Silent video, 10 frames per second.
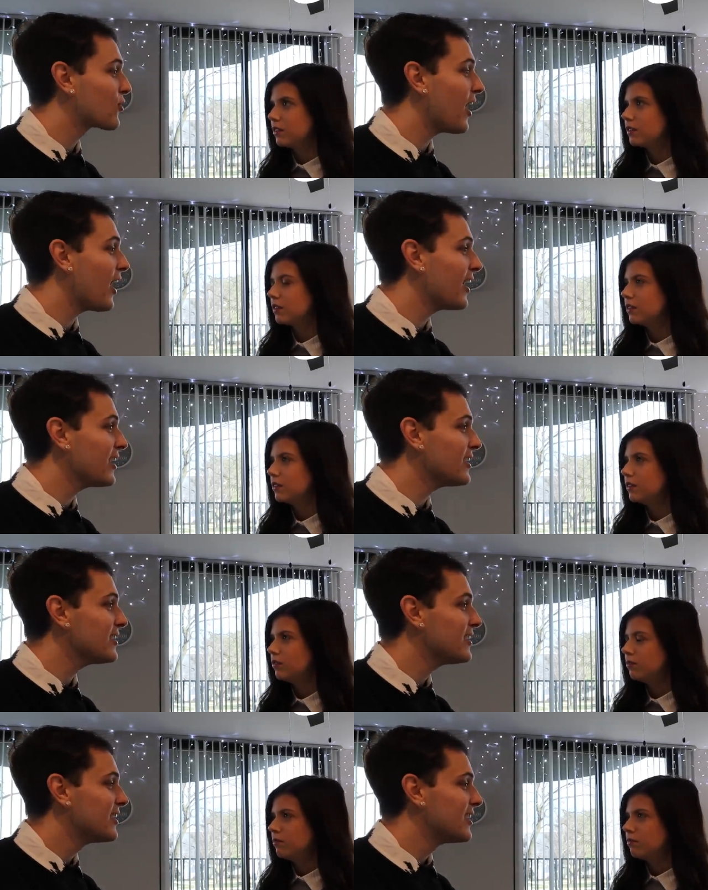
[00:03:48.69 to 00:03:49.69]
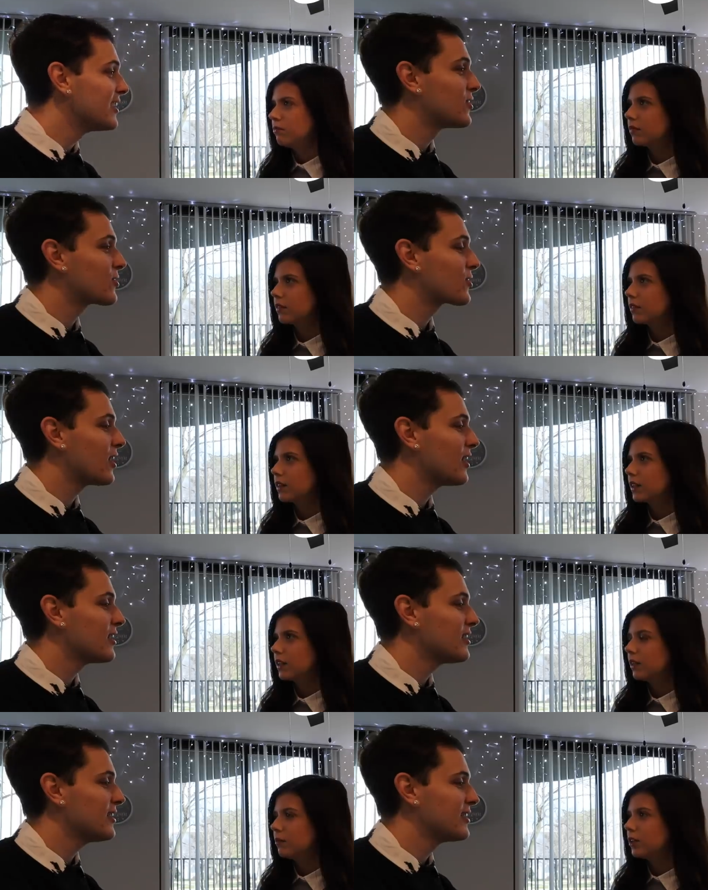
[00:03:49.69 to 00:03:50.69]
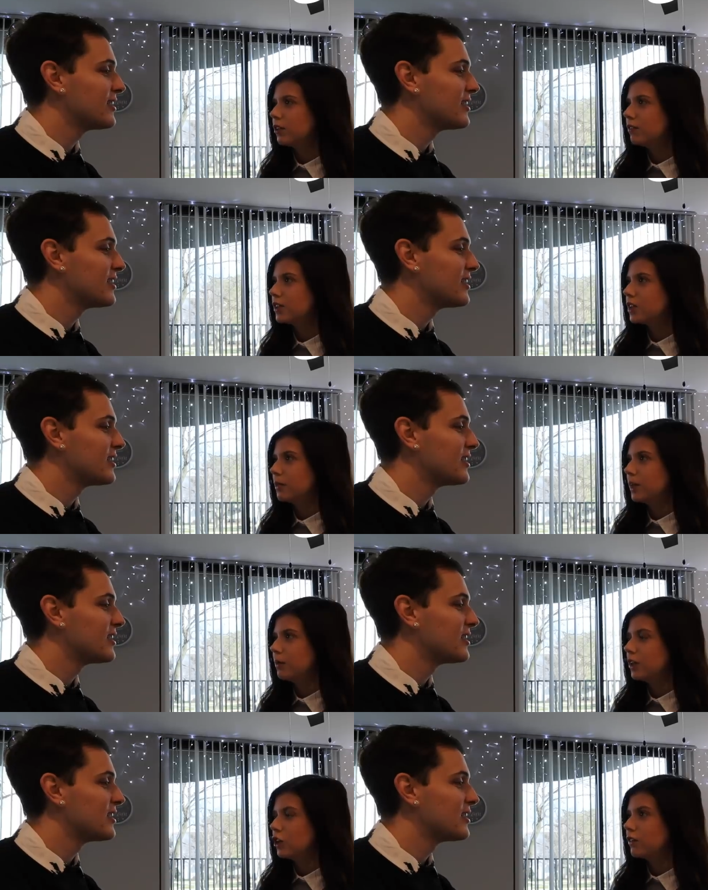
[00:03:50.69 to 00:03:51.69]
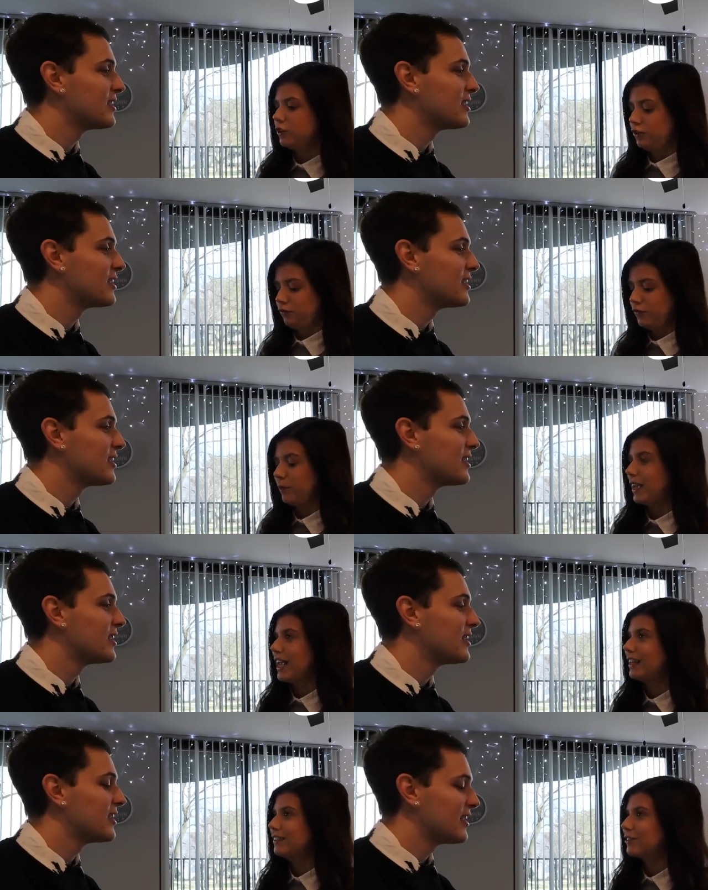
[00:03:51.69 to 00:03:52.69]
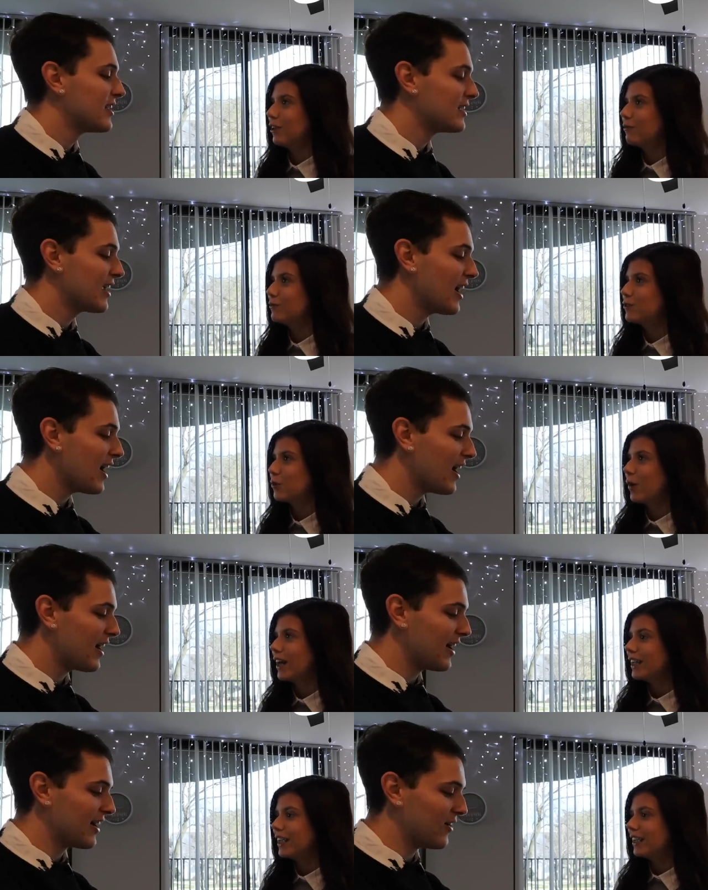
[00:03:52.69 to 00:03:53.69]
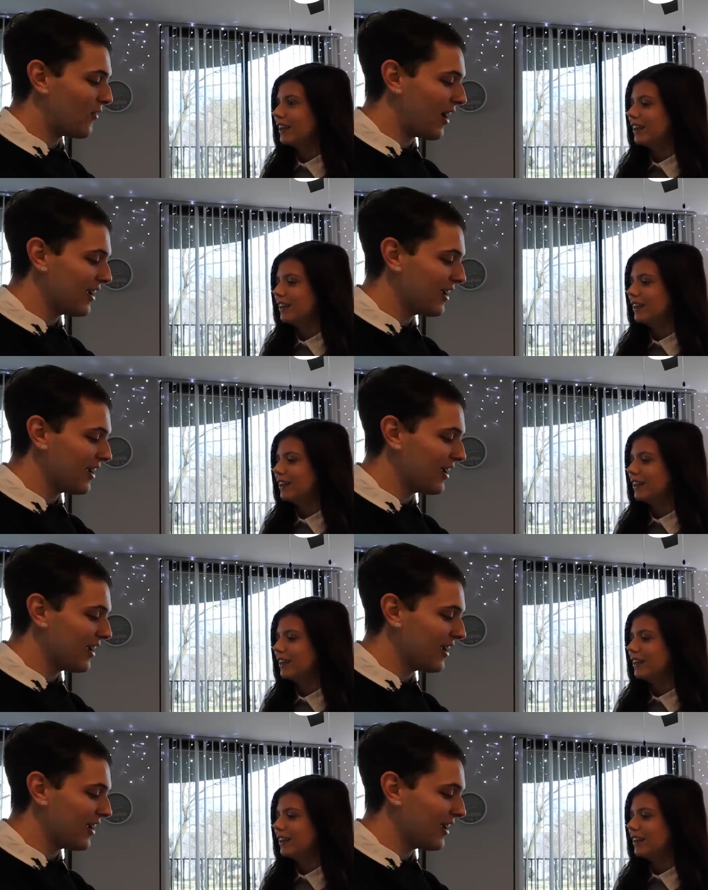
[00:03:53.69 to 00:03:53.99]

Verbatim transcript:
Speaker 1: cry.
Speaker 2: Don't cry. I'm nervous. You're making me nervous. You feel my hands are all yeah.
Speaker 1: sweaty. Yeah.